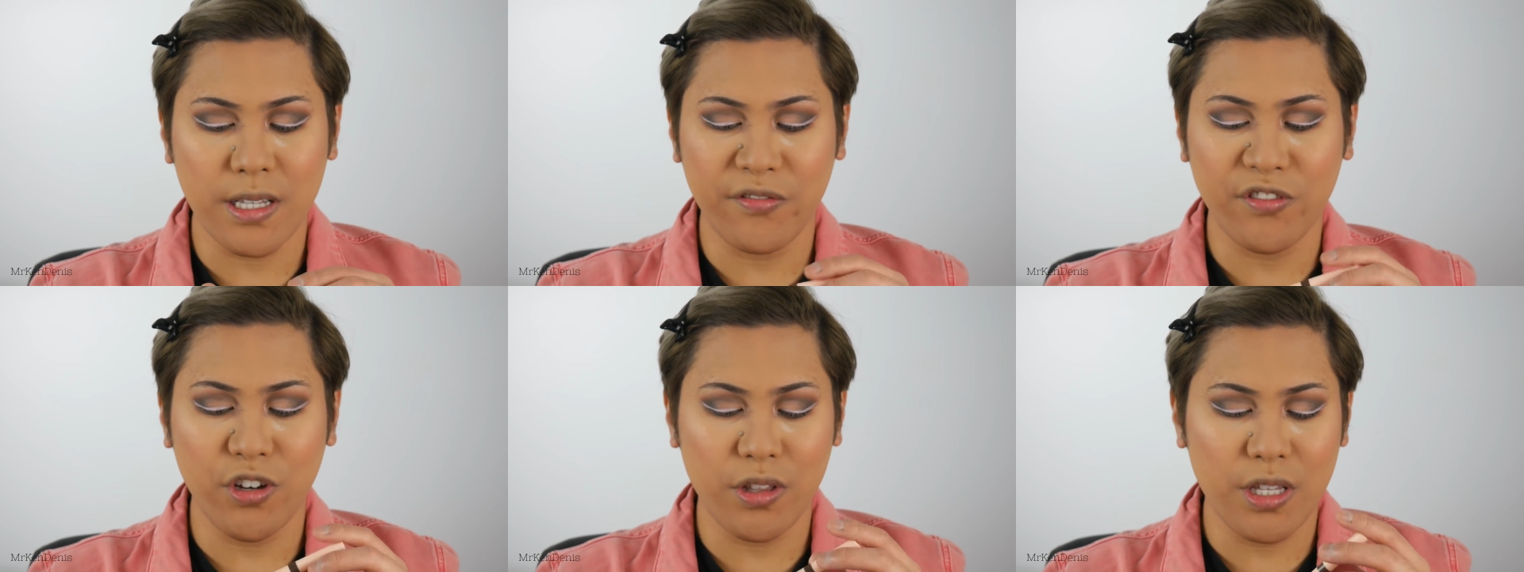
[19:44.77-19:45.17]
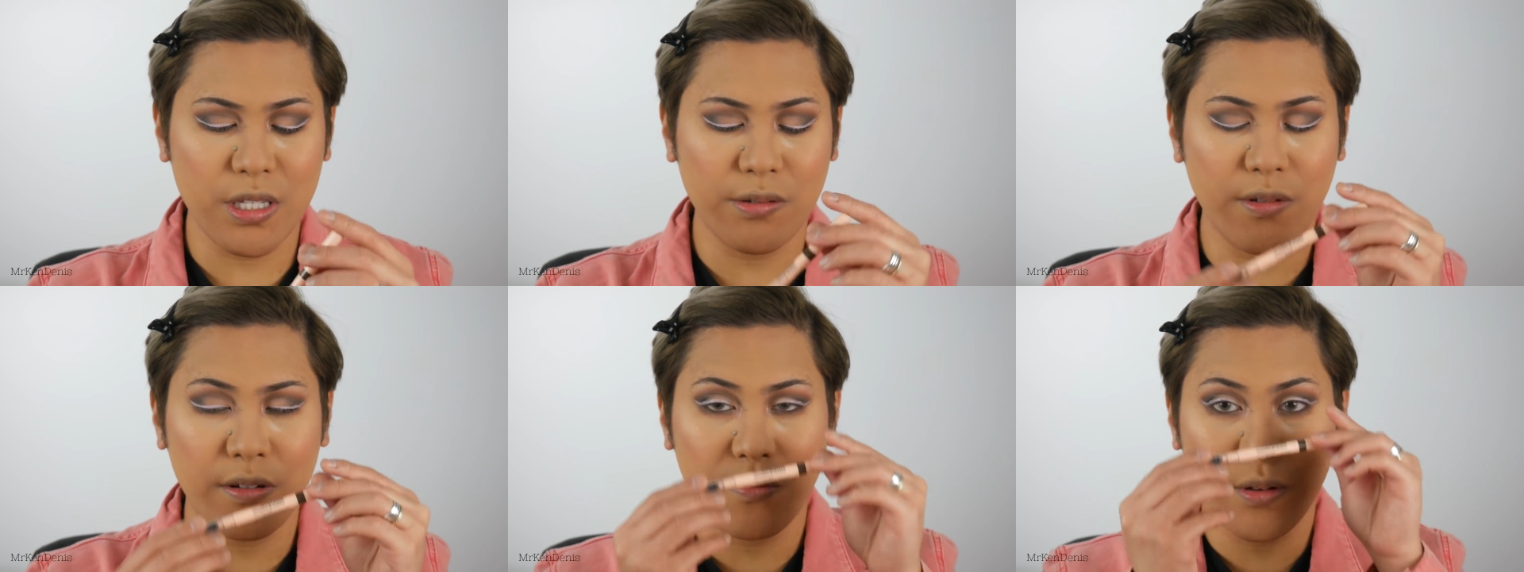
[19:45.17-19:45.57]
I've got
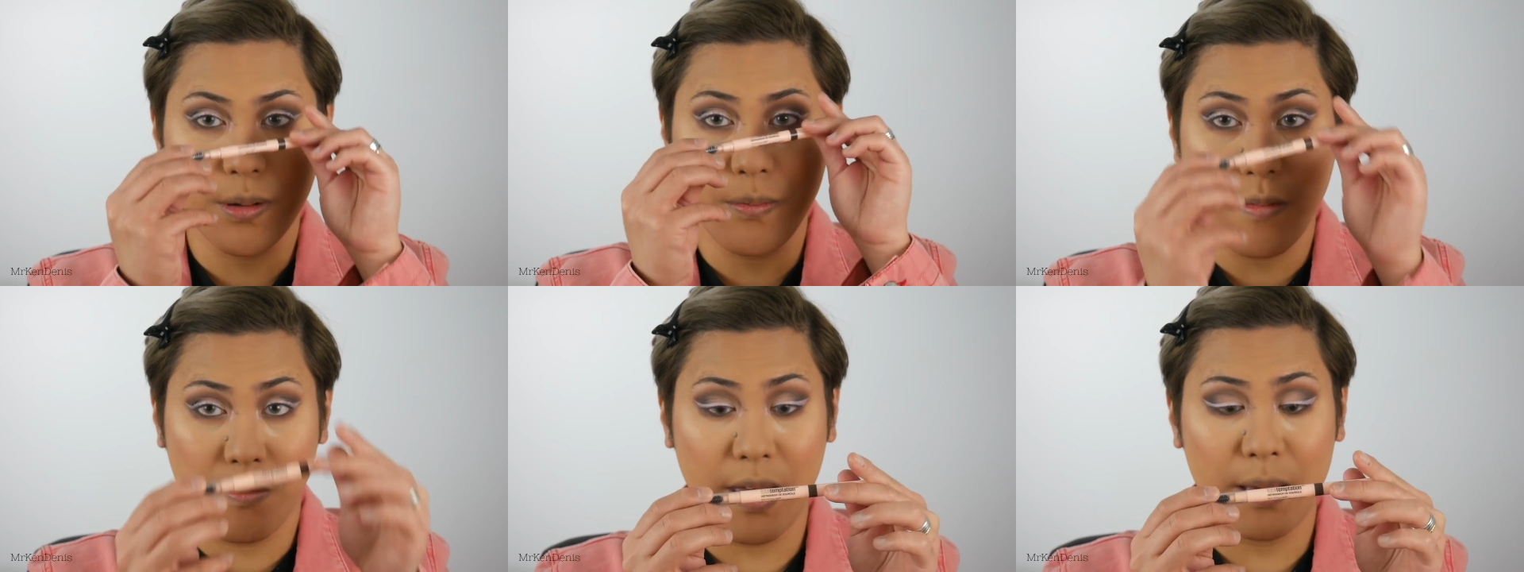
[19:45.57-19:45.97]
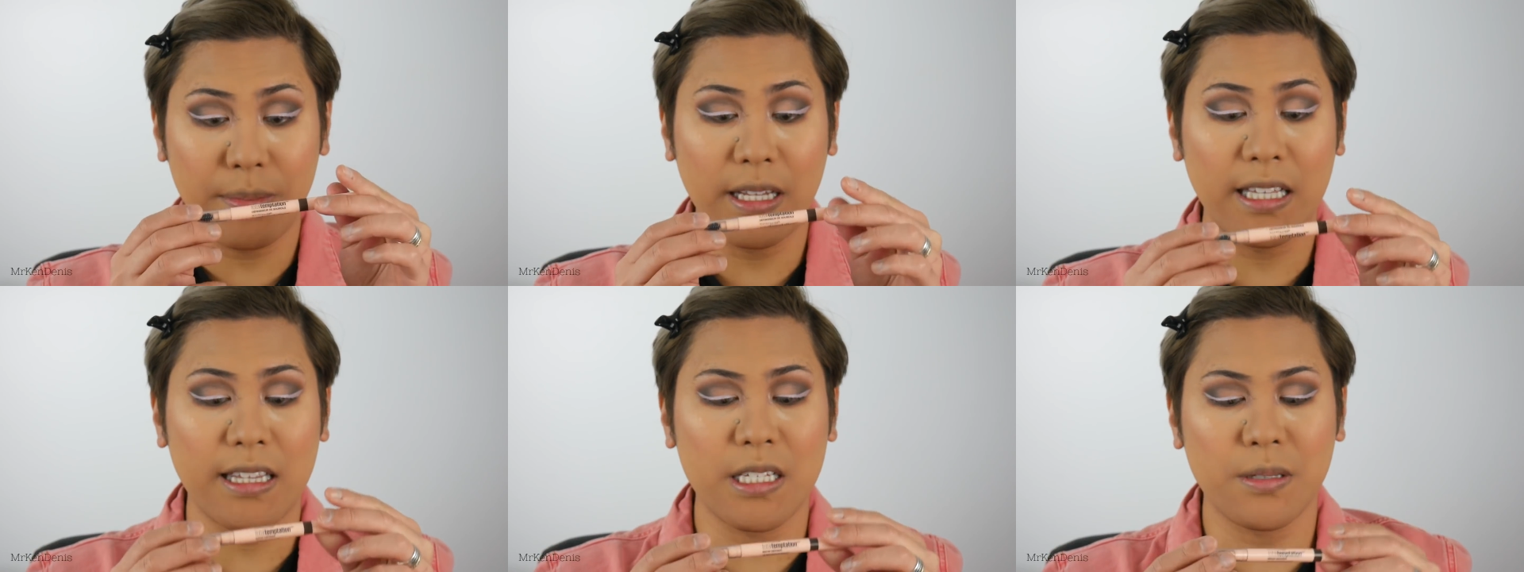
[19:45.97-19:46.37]
this one from
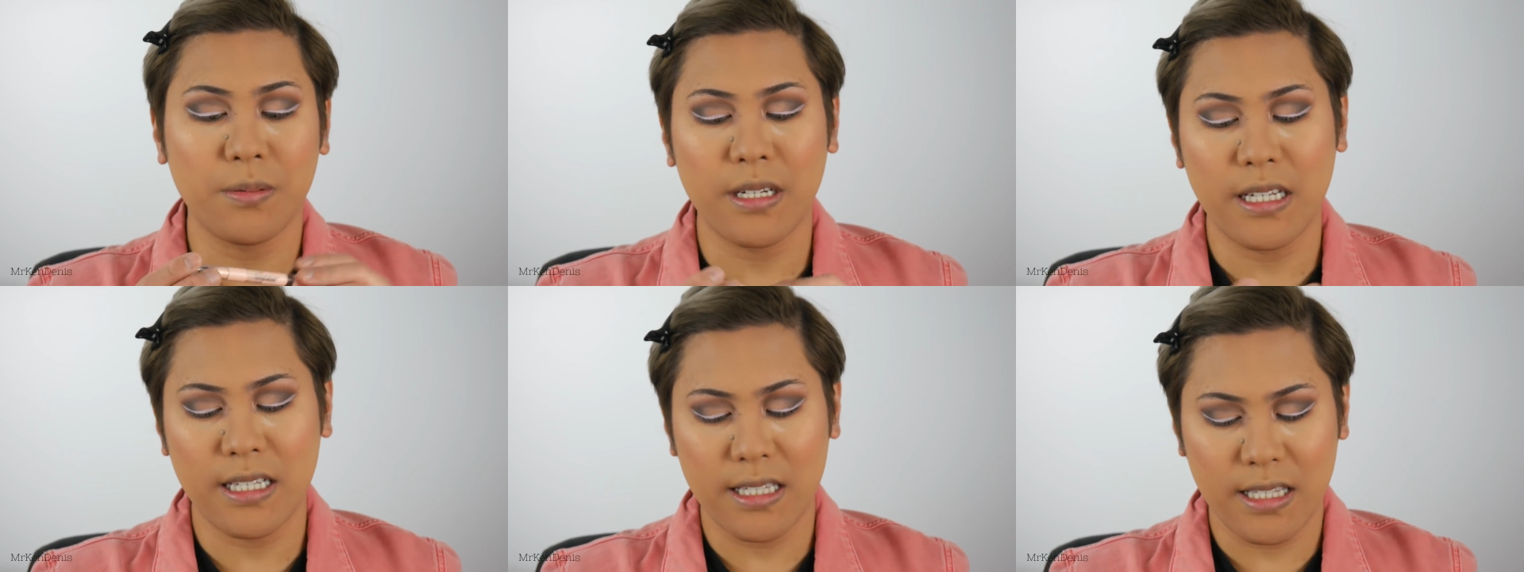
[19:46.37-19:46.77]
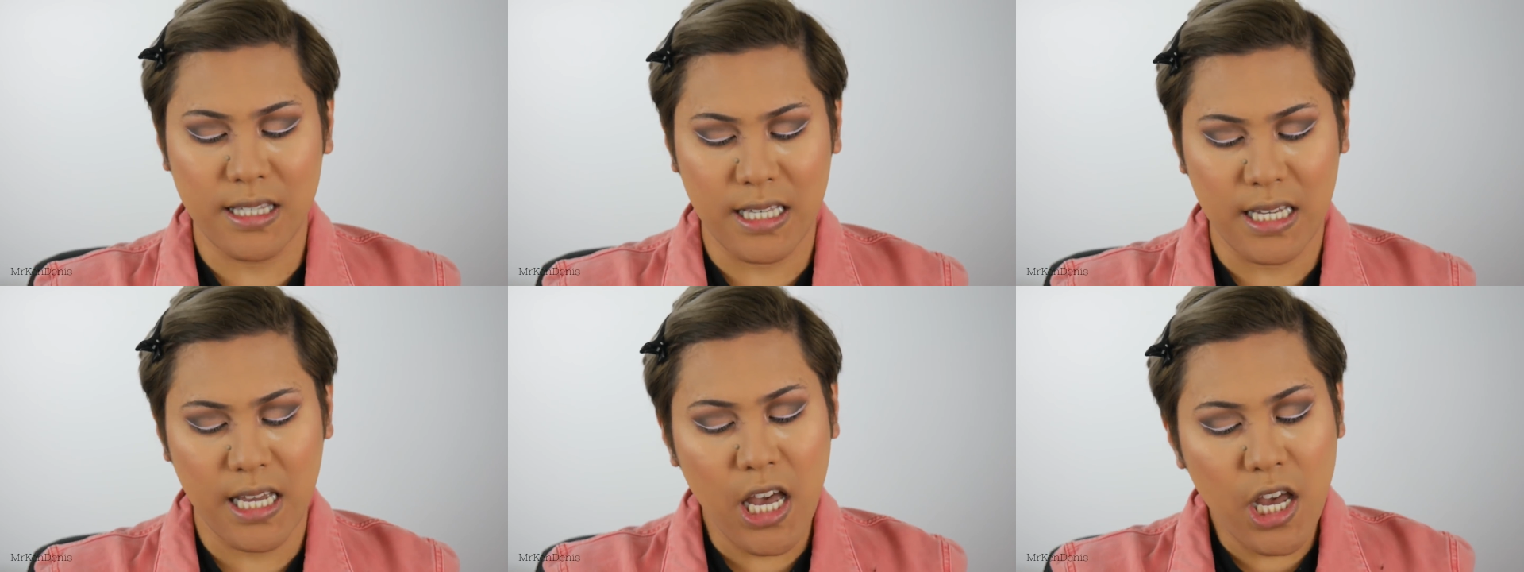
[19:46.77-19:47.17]
Maybelline. This one is
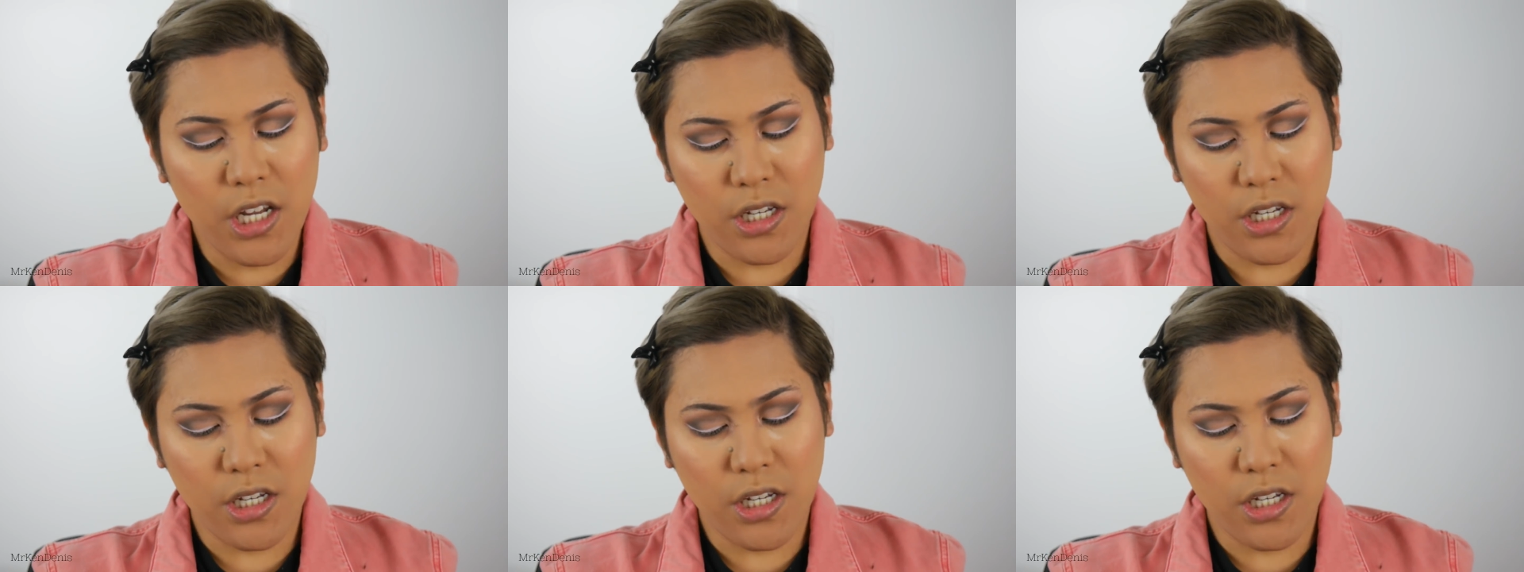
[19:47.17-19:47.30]
the